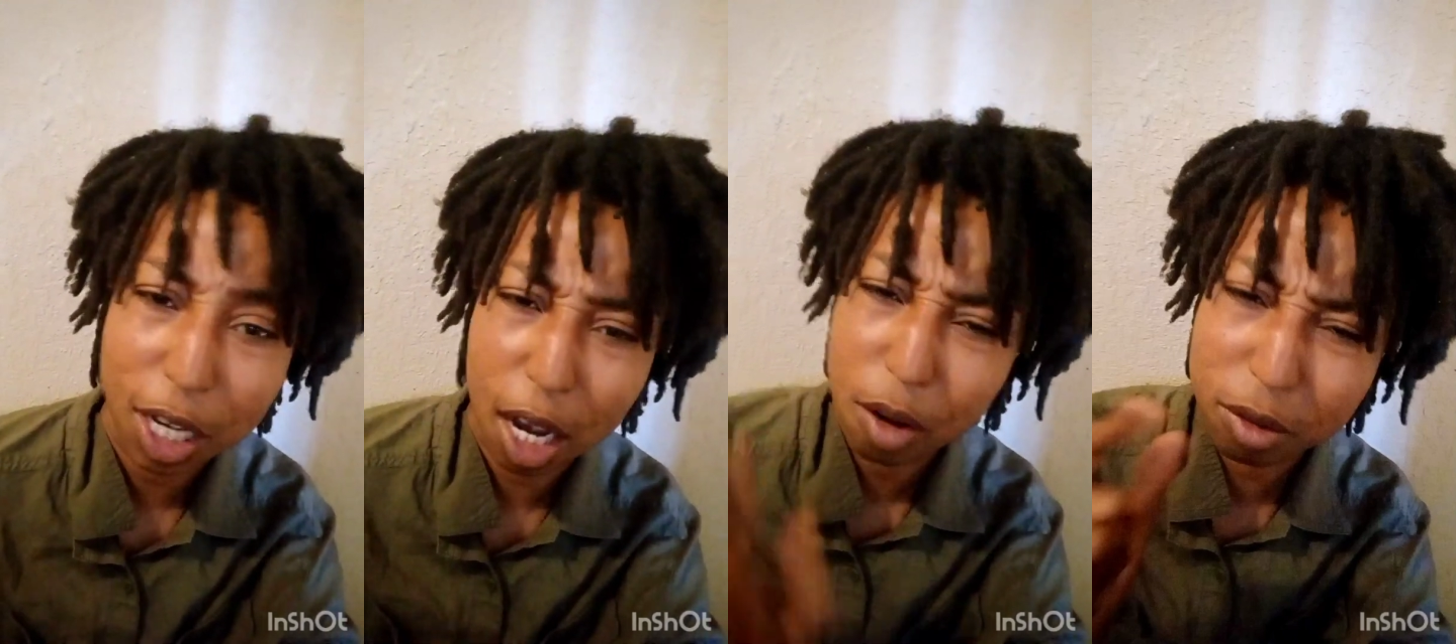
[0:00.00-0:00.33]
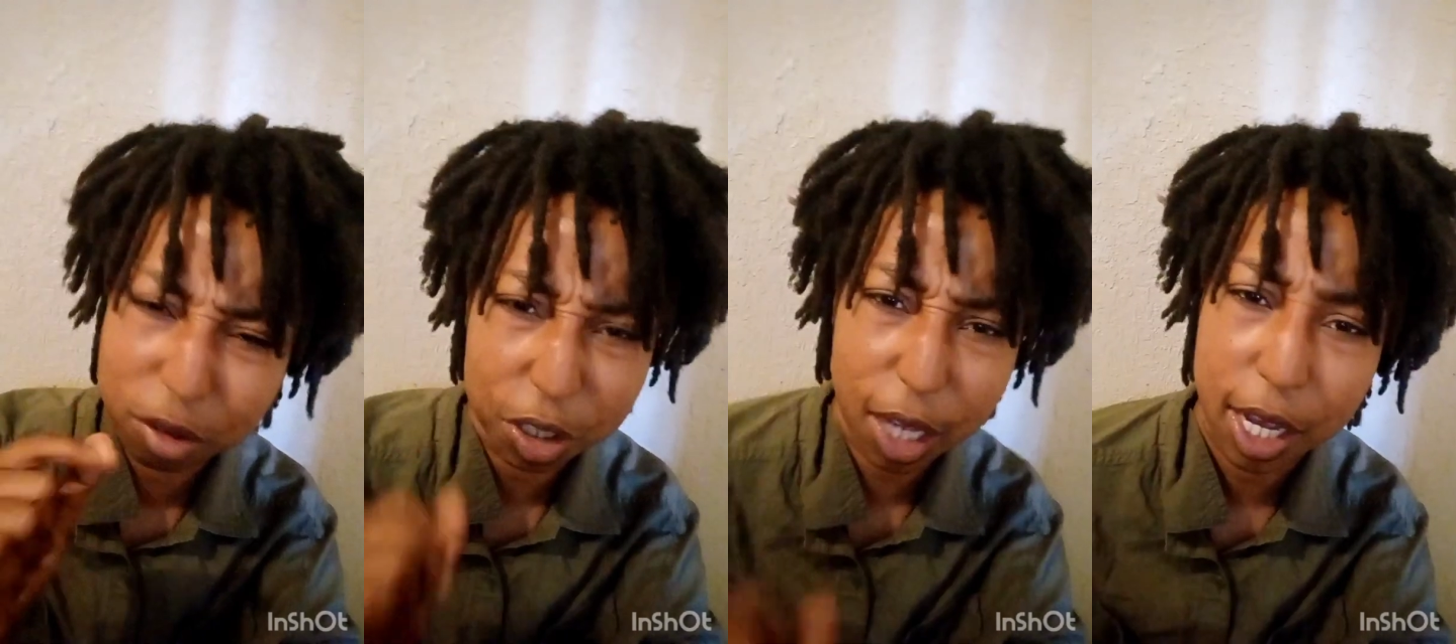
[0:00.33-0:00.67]
I'm gonna
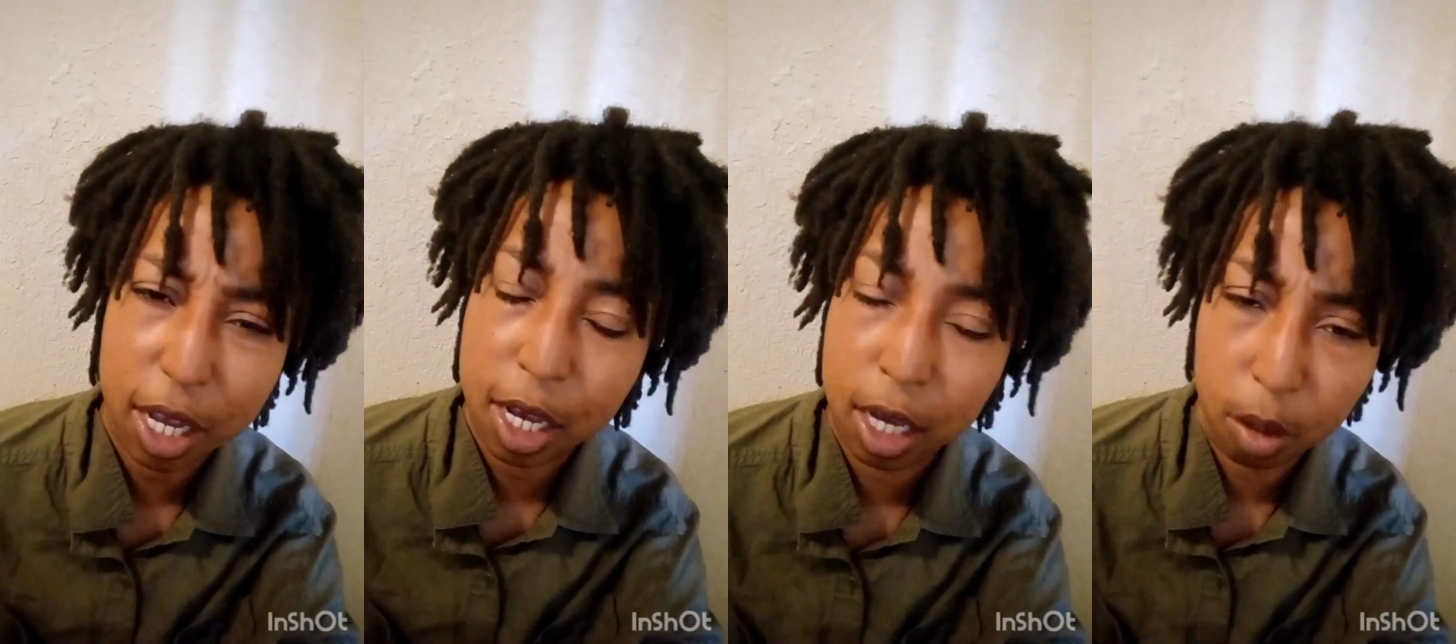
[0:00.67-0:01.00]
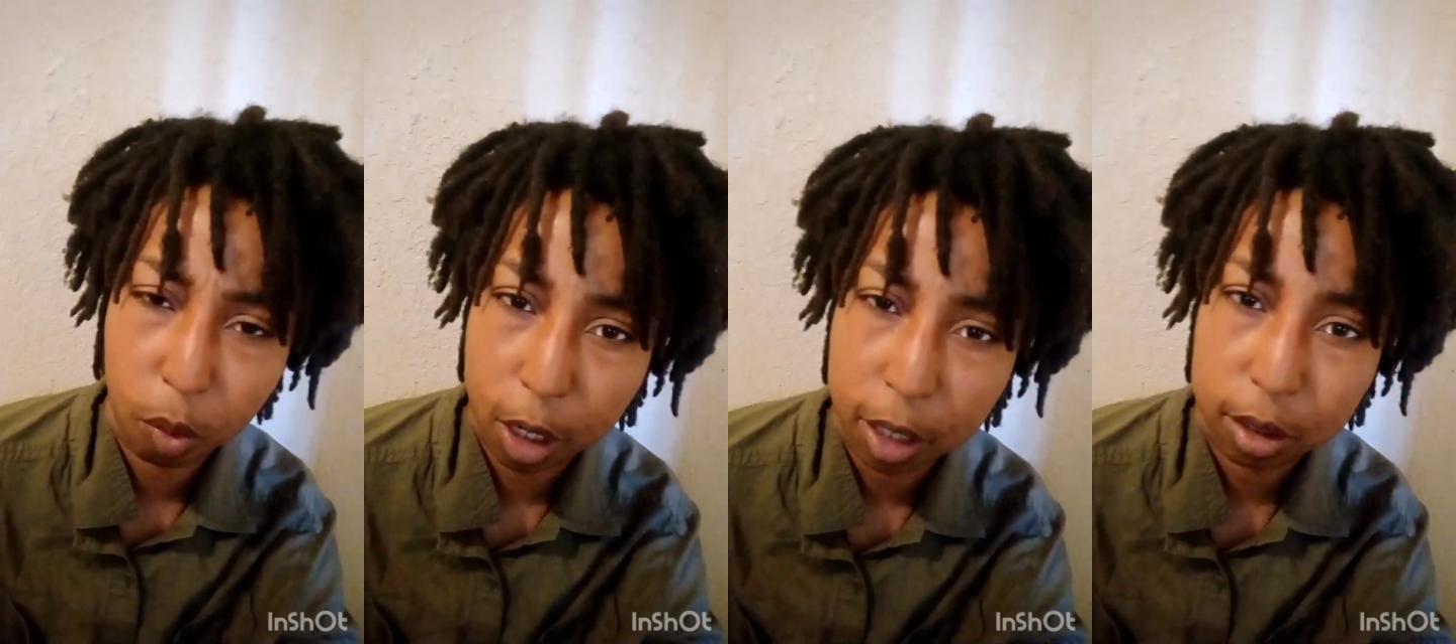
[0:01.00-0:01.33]
say it
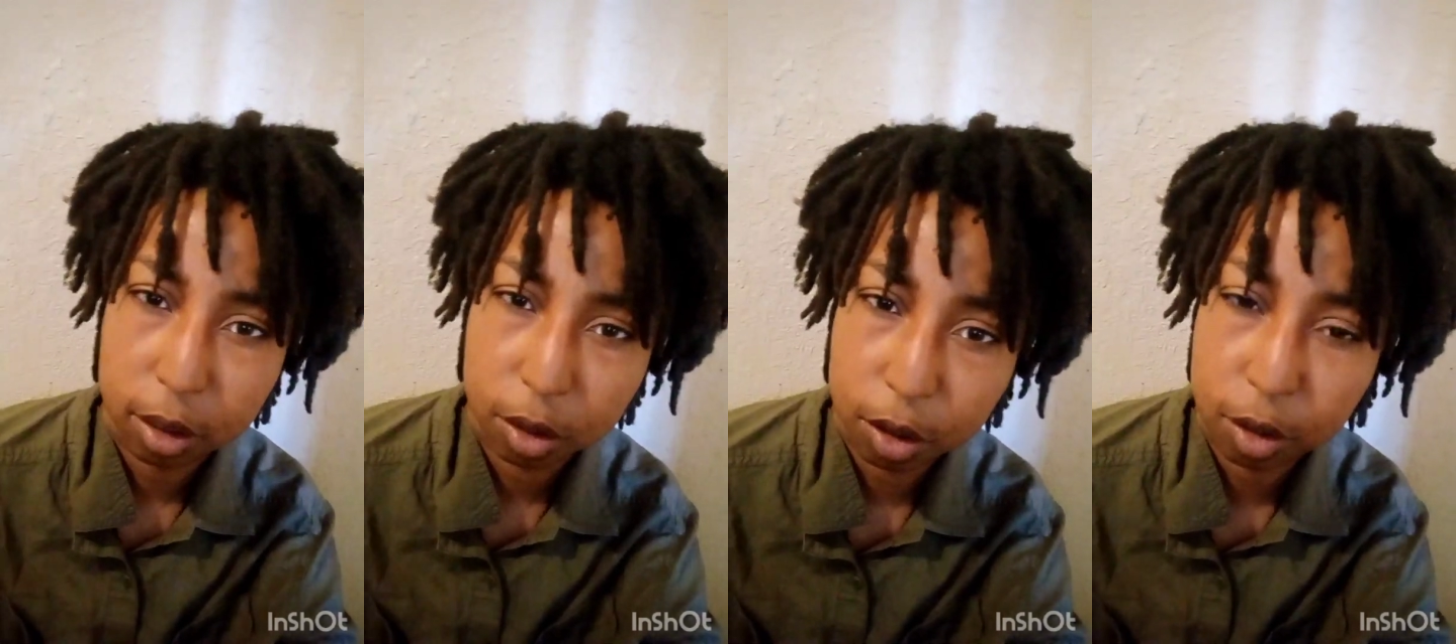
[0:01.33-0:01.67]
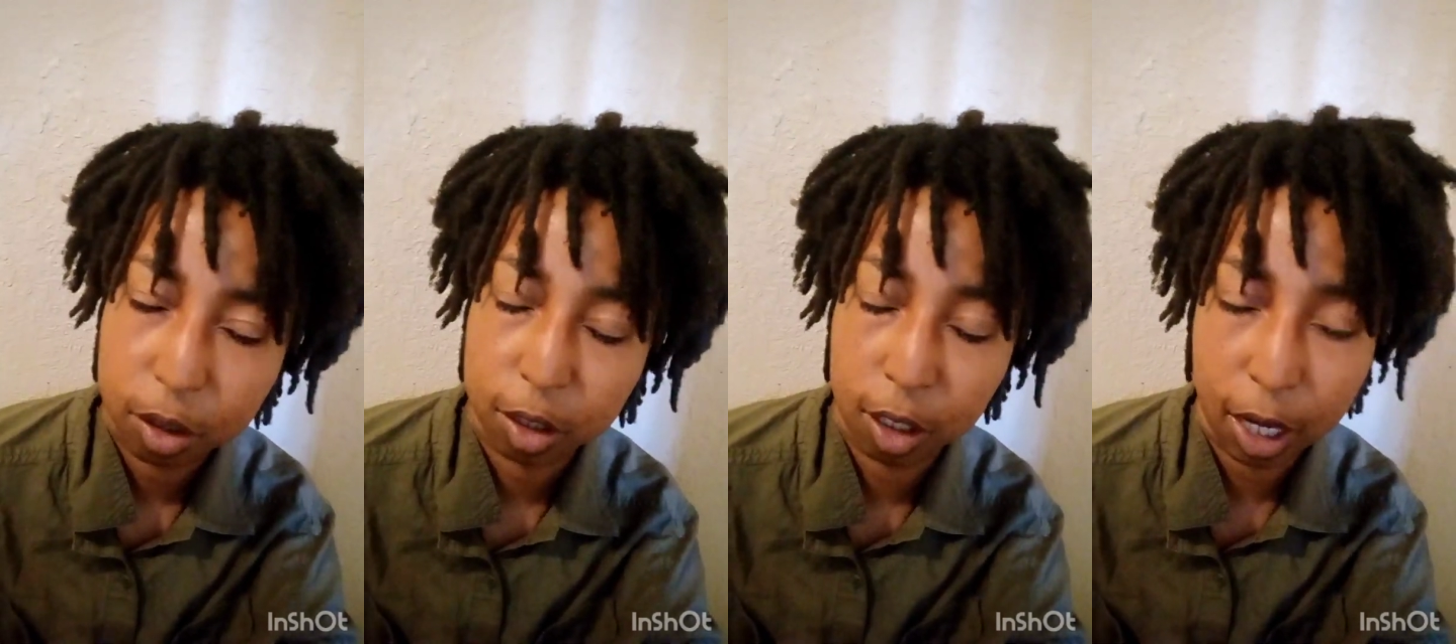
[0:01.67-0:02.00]
anyways.
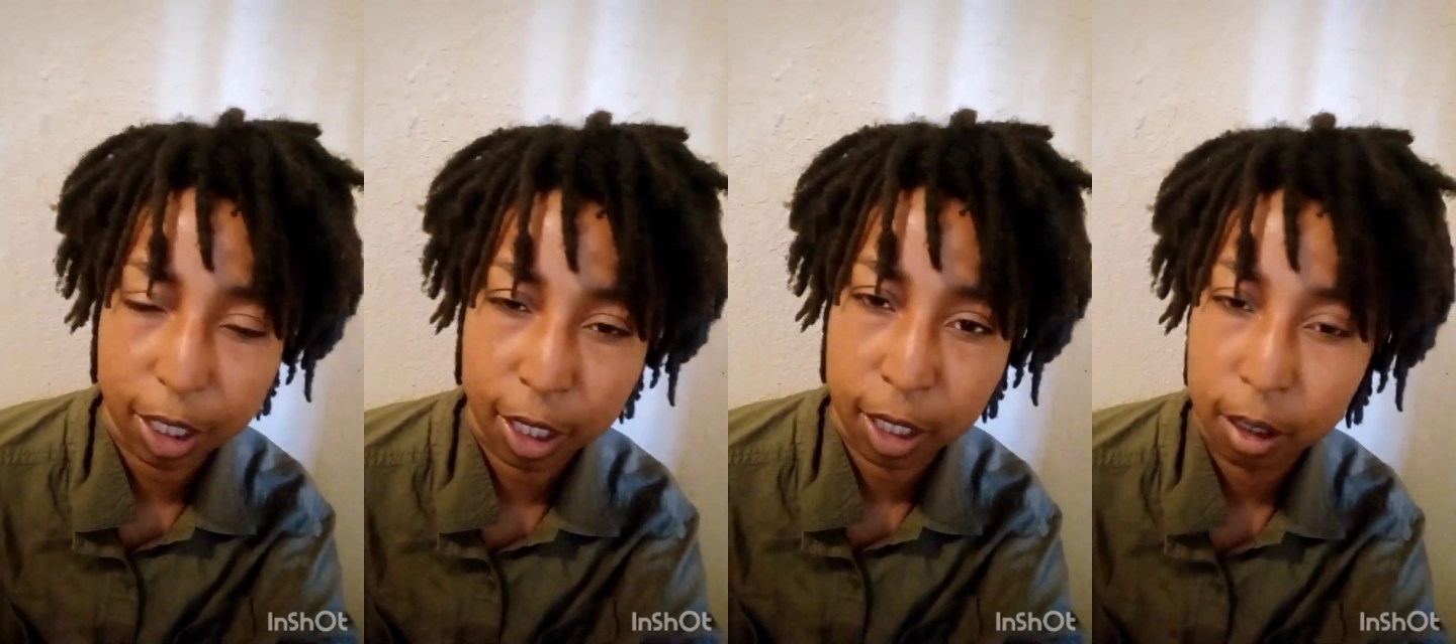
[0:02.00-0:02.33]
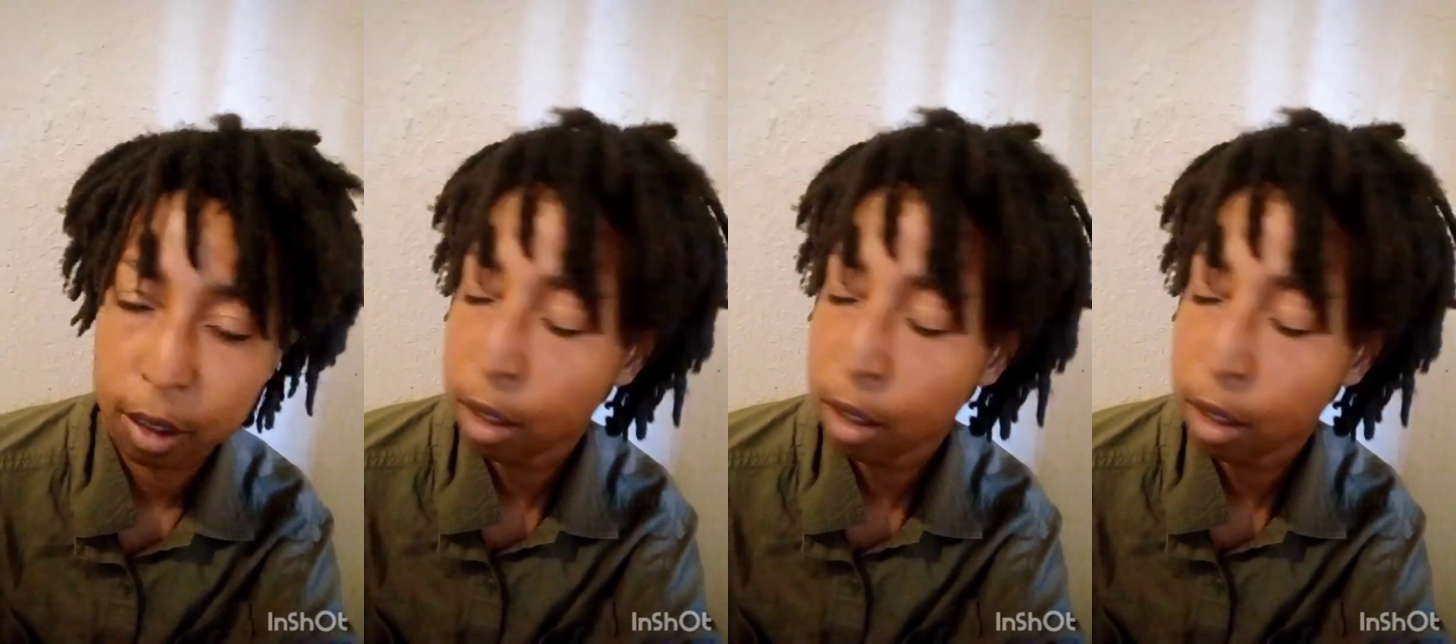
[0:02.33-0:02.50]
Shit like that.